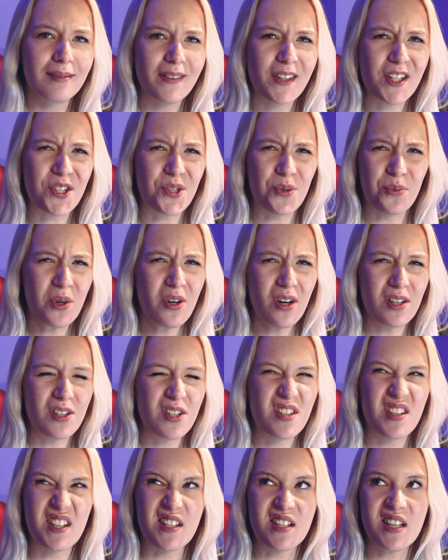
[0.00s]
these
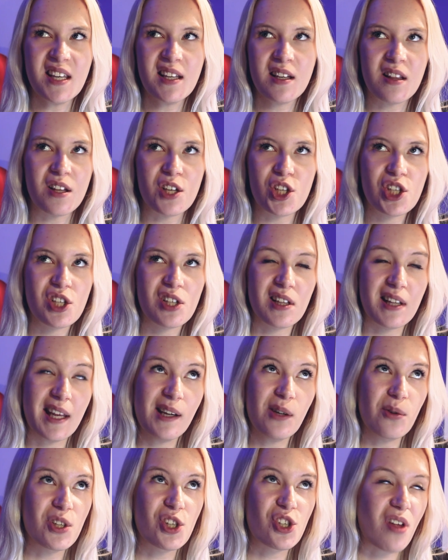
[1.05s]
words, this English
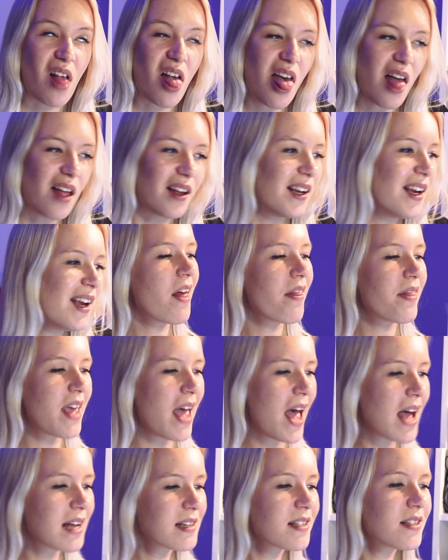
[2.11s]
language,
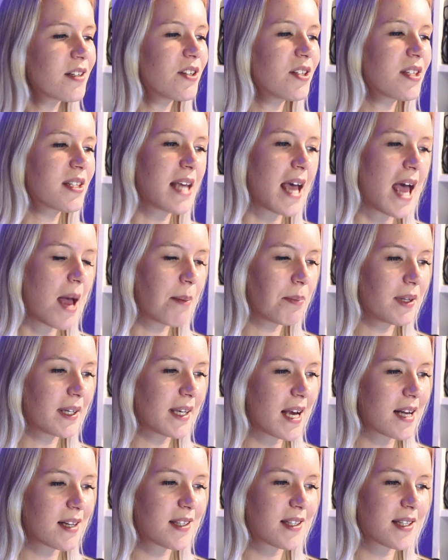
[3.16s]
the answers the
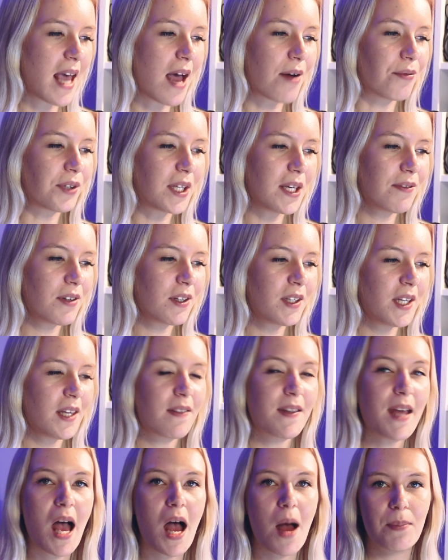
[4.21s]
applicants have given
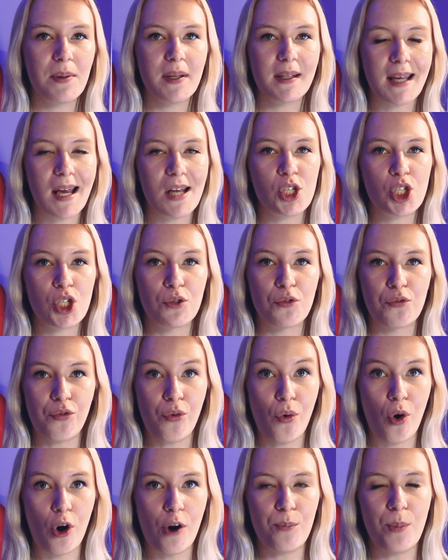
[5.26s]
in the application
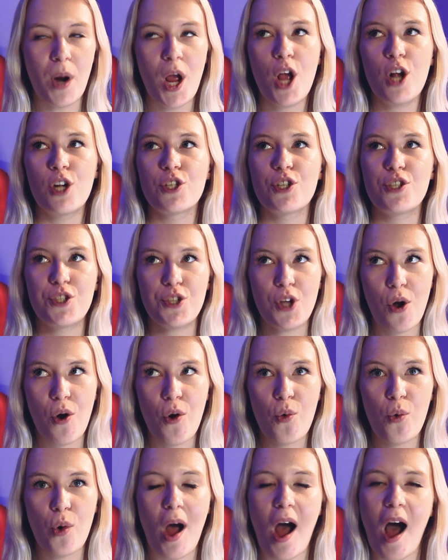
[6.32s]
form.
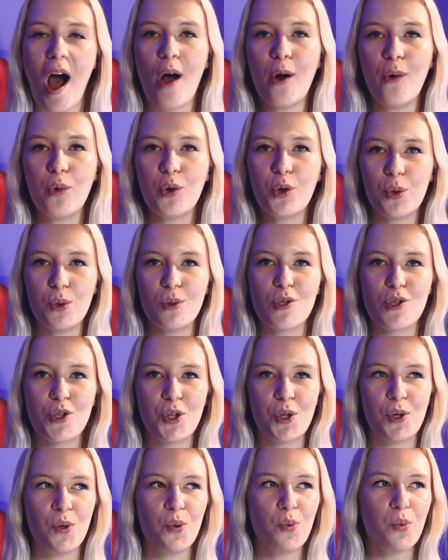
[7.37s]
So how good
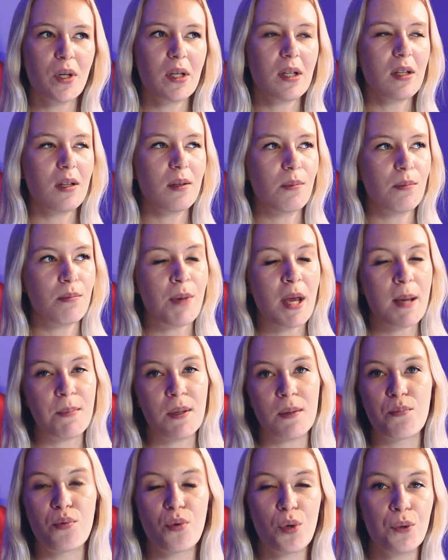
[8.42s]
you will
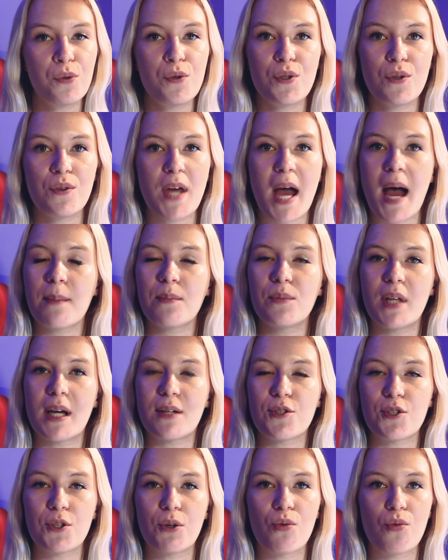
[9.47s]
maybe prove to them
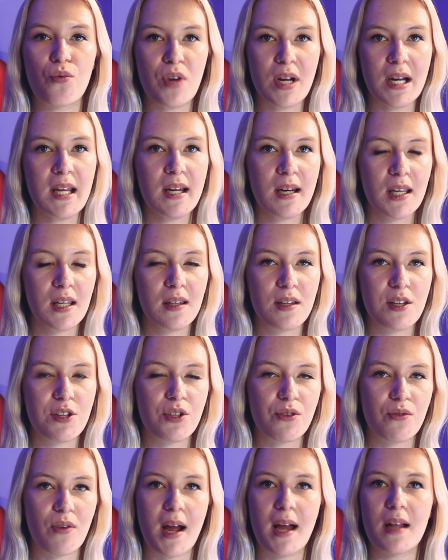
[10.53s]
that you really need
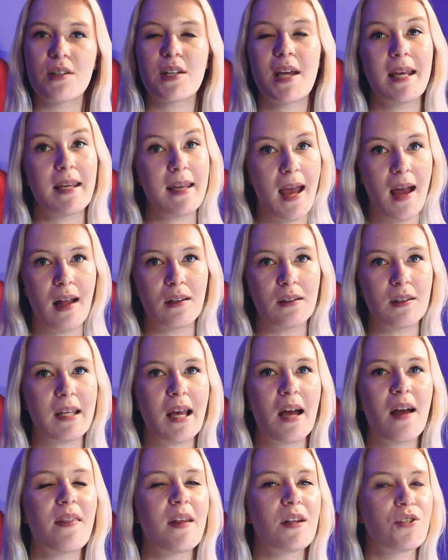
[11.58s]
this grant again,
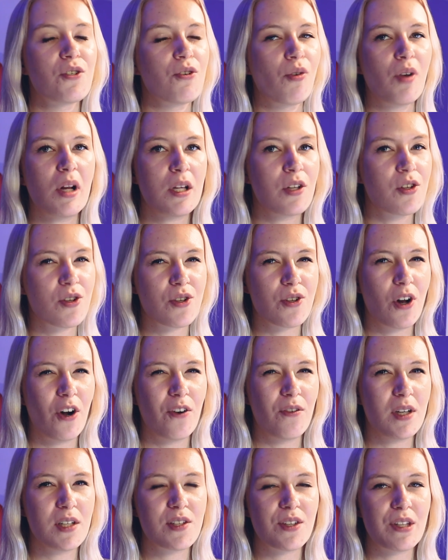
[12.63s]
yeah, that you really
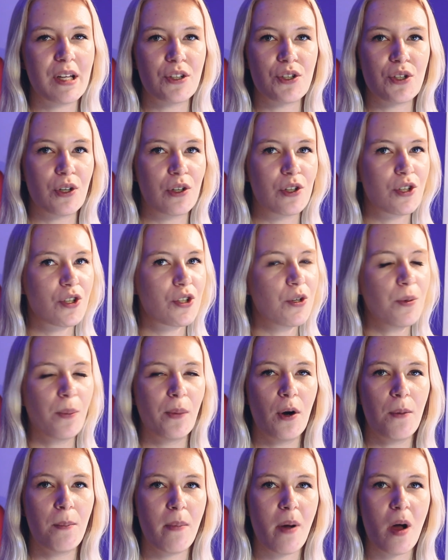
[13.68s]
deserve it, that you're
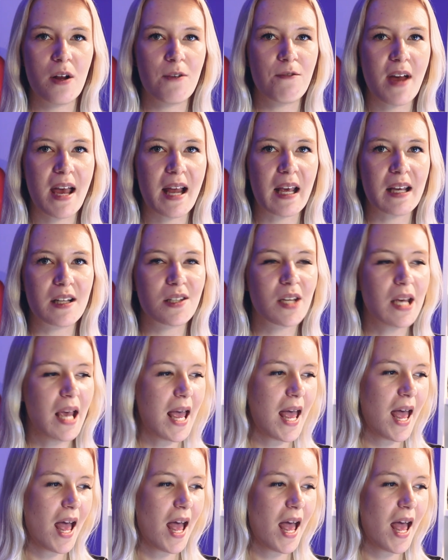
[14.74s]
super motivated,